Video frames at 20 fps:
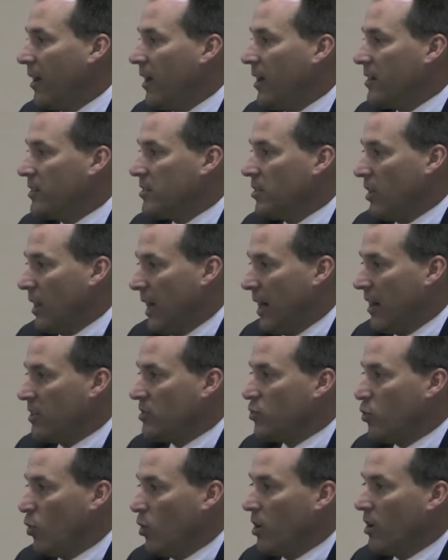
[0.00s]
And so that
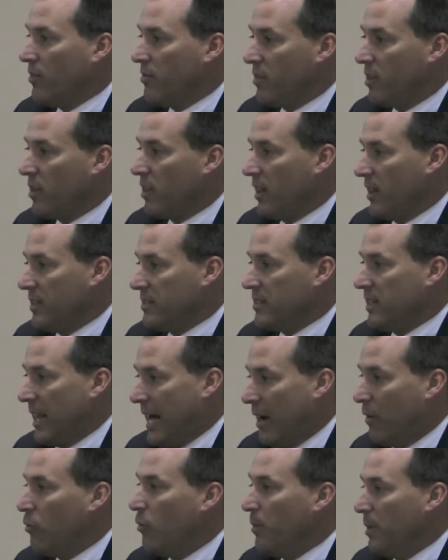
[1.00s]
is one of the things that
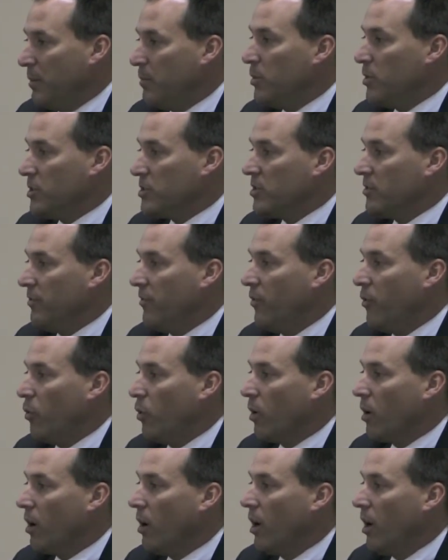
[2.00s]
I will be pushing
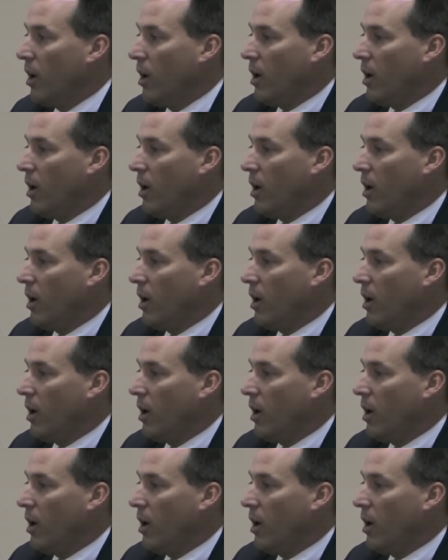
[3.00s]
for